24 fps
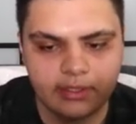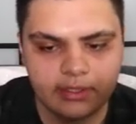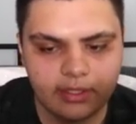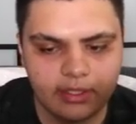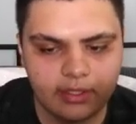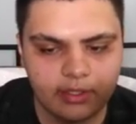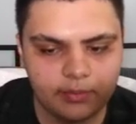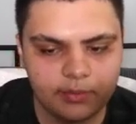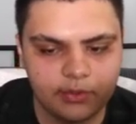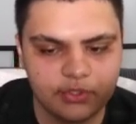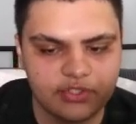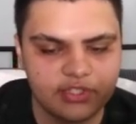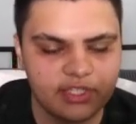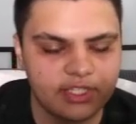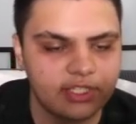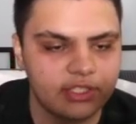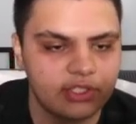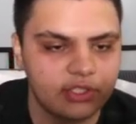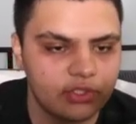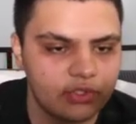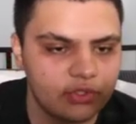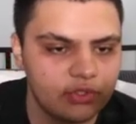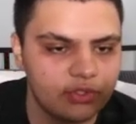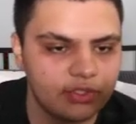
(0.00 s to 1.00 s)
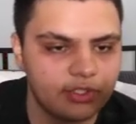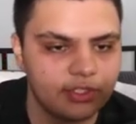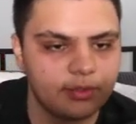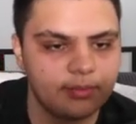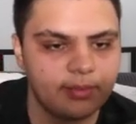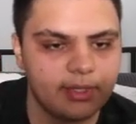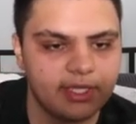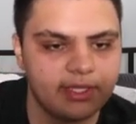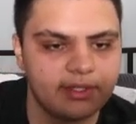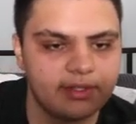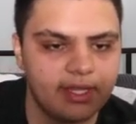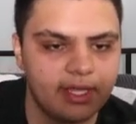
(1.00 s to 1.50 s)
almost any good you can
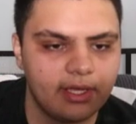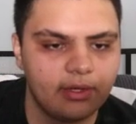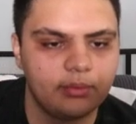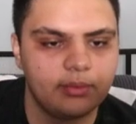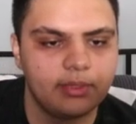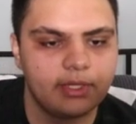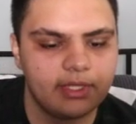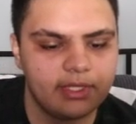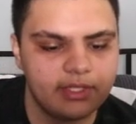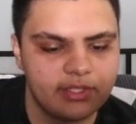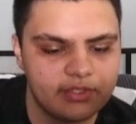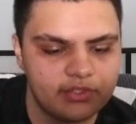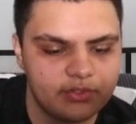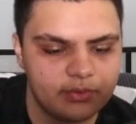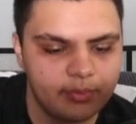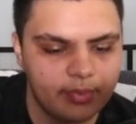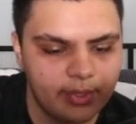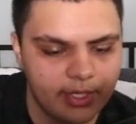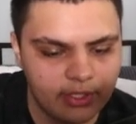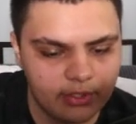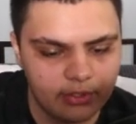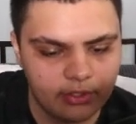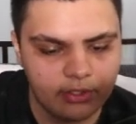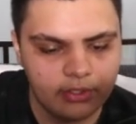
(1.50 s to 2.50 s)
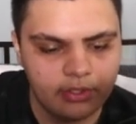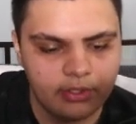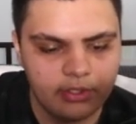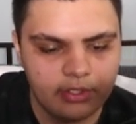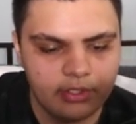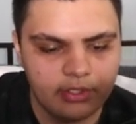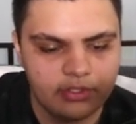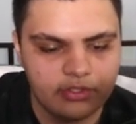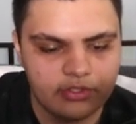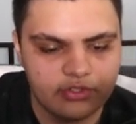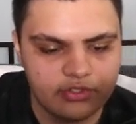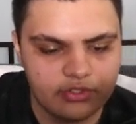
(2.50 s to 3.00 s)
make that way is better.
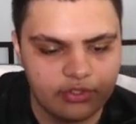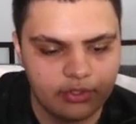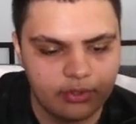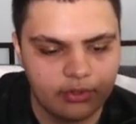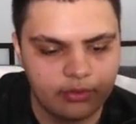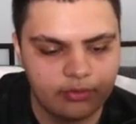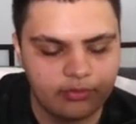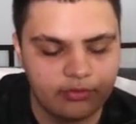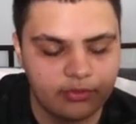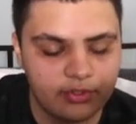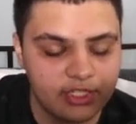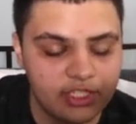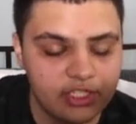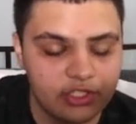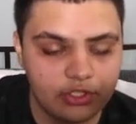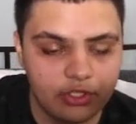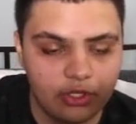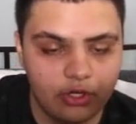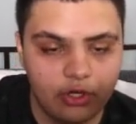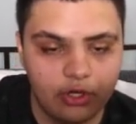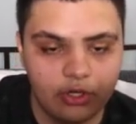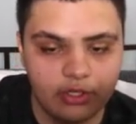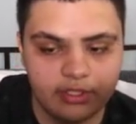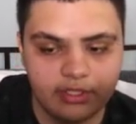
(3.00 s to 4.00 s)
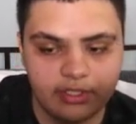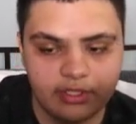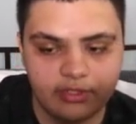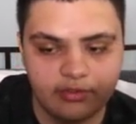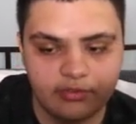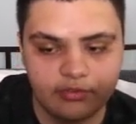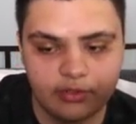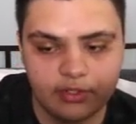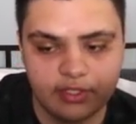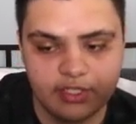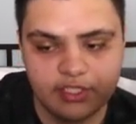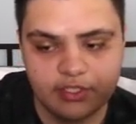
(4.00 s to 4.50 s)
So for each car,
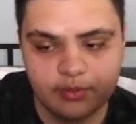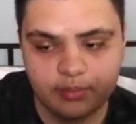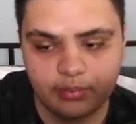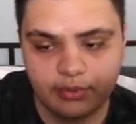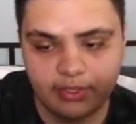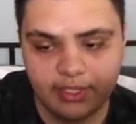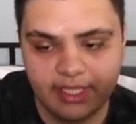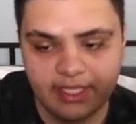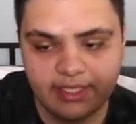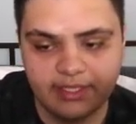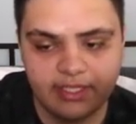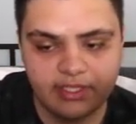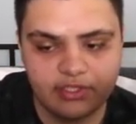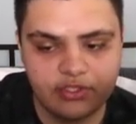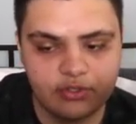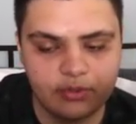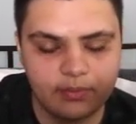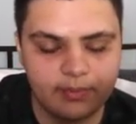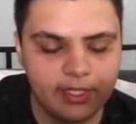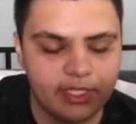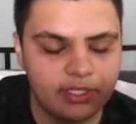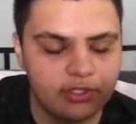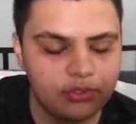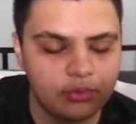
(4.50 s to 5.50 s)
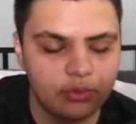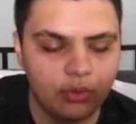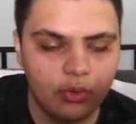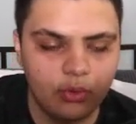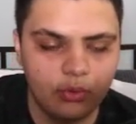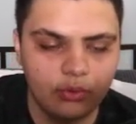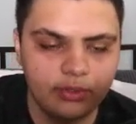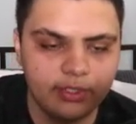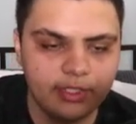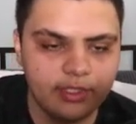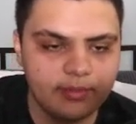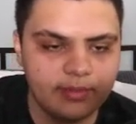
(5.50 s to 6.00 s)
for each plane that you made, you
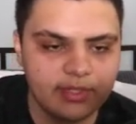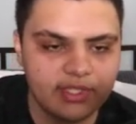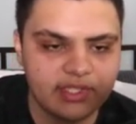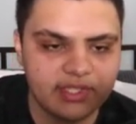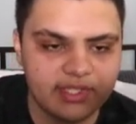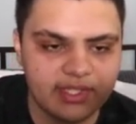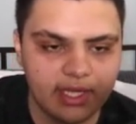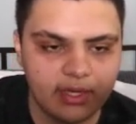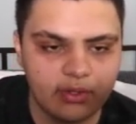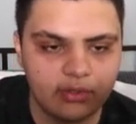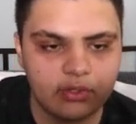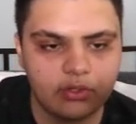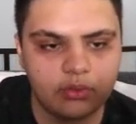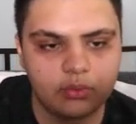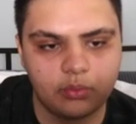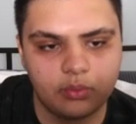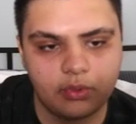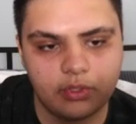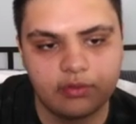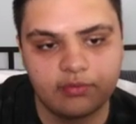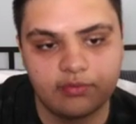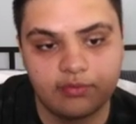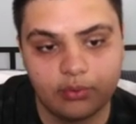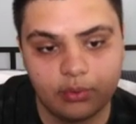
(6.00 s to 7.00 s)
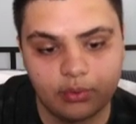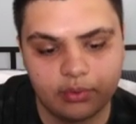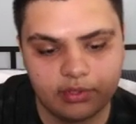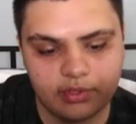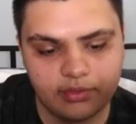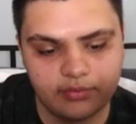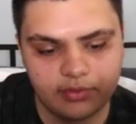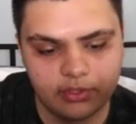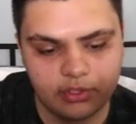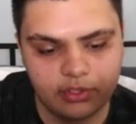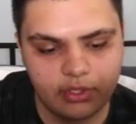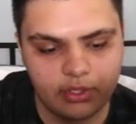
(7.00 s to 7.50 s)
only missed out on 1/4
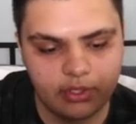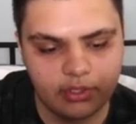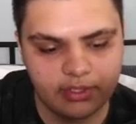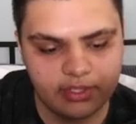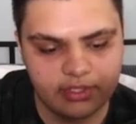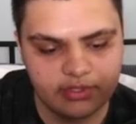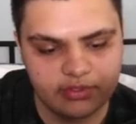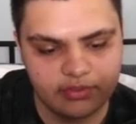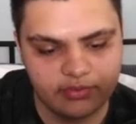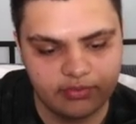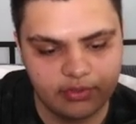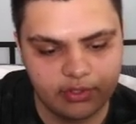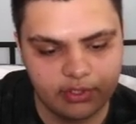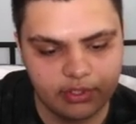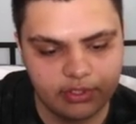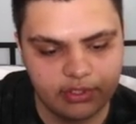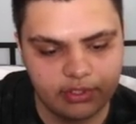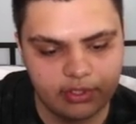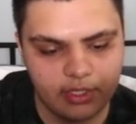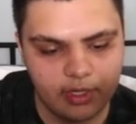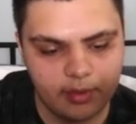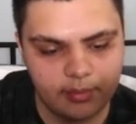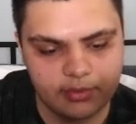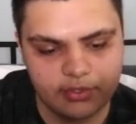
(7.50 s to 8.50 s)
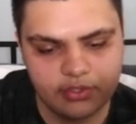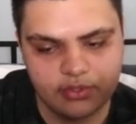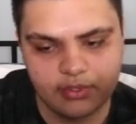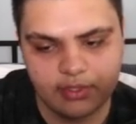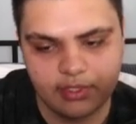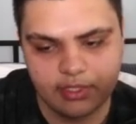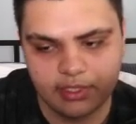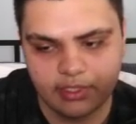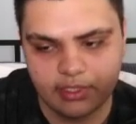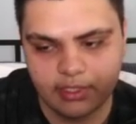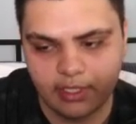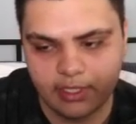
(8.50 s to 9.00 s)
of a car. That's a very good
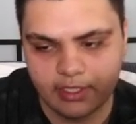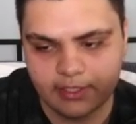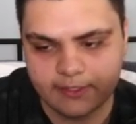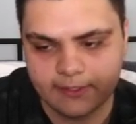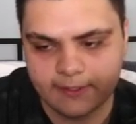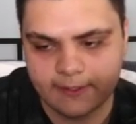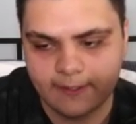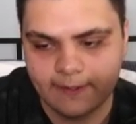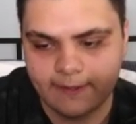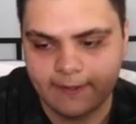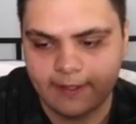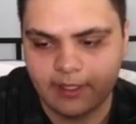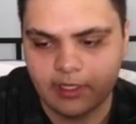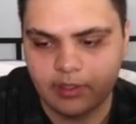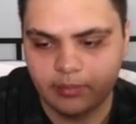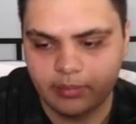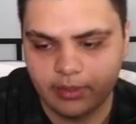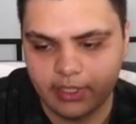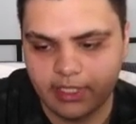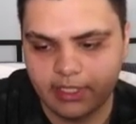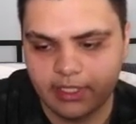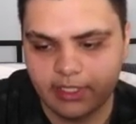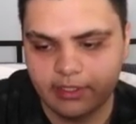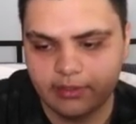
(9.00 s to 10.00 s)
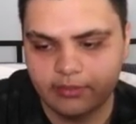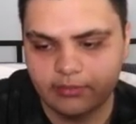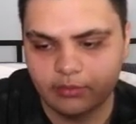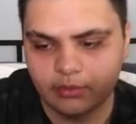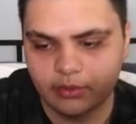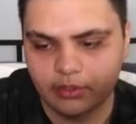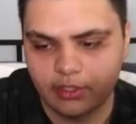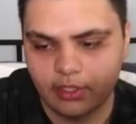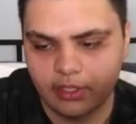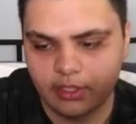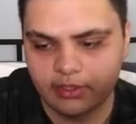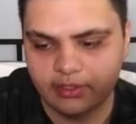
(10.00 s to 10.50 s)
opportunity cost. But
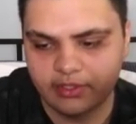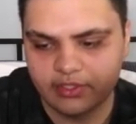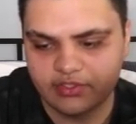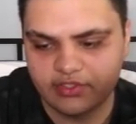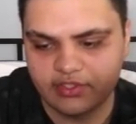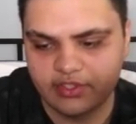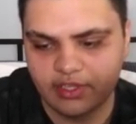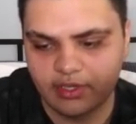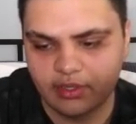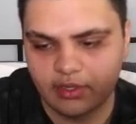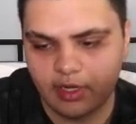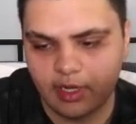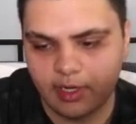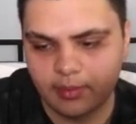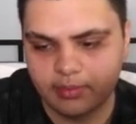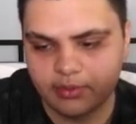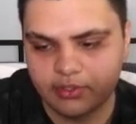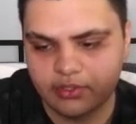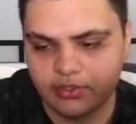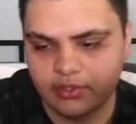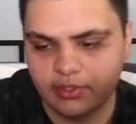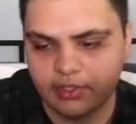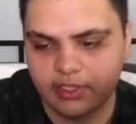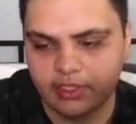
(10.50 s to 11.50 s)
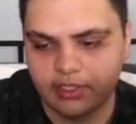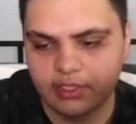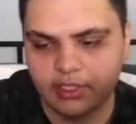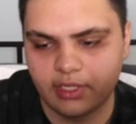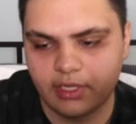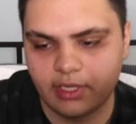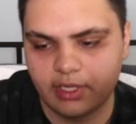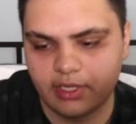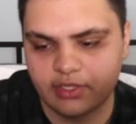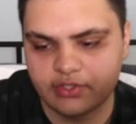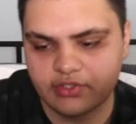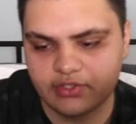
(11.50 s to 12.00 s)
regardless, their opportunity
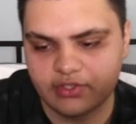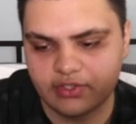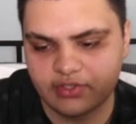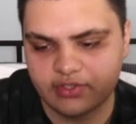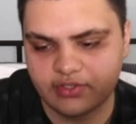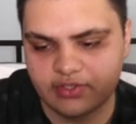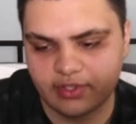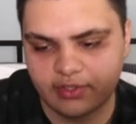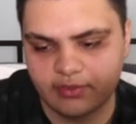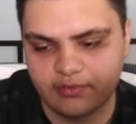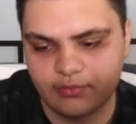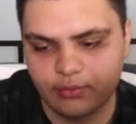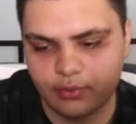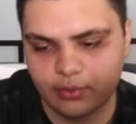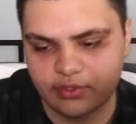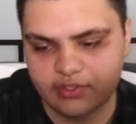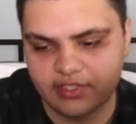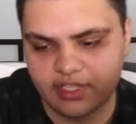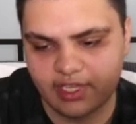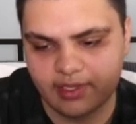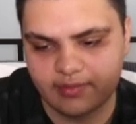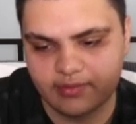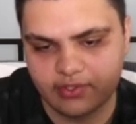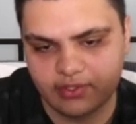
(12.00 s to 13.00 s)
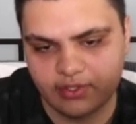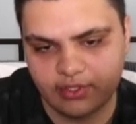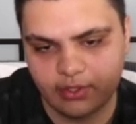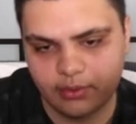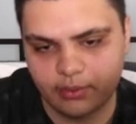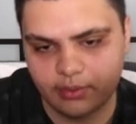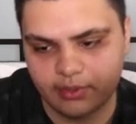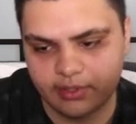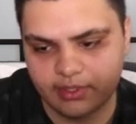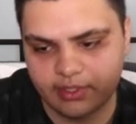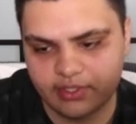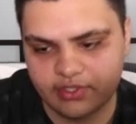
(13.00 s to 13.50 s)
cost is like 4 times
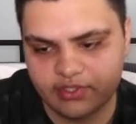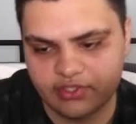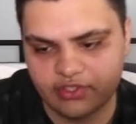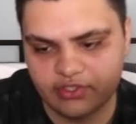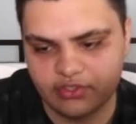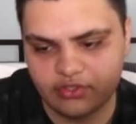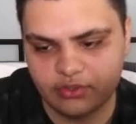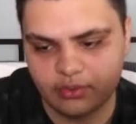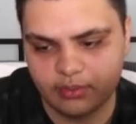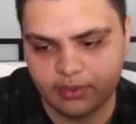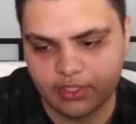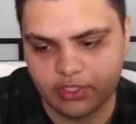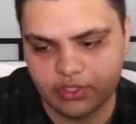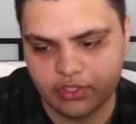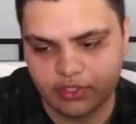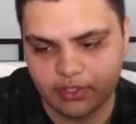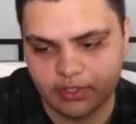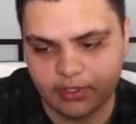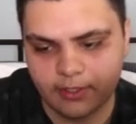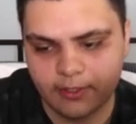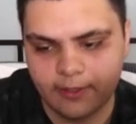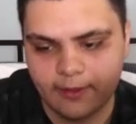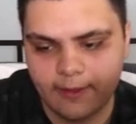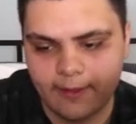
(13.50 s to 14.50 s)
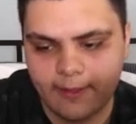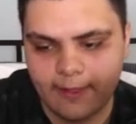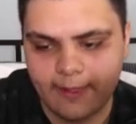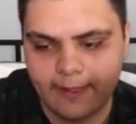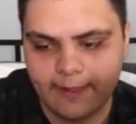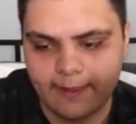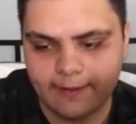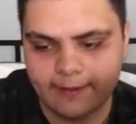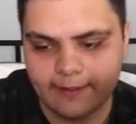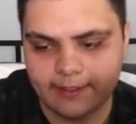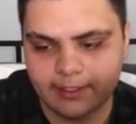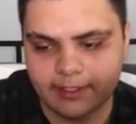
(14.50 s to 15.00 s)
lower in this situation
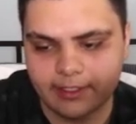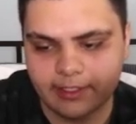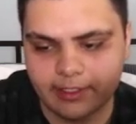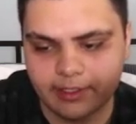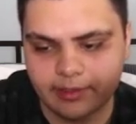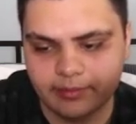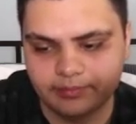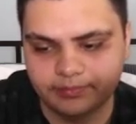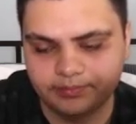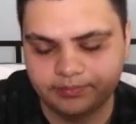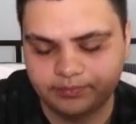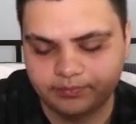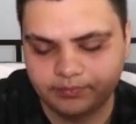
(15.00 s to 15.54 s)
than